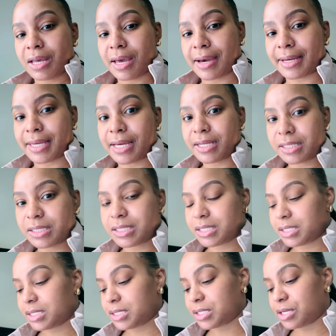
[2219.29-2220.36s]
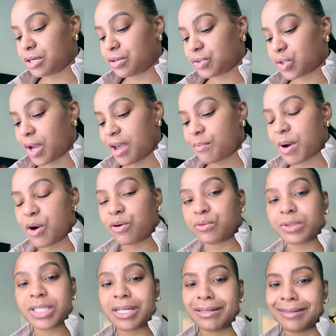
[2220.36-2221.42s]
I guess, still. So I have my old
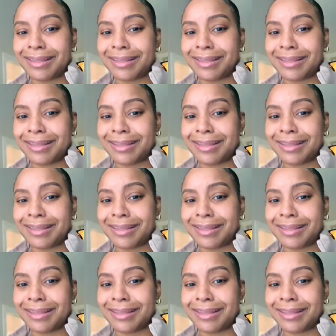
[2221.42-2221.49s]
retainer.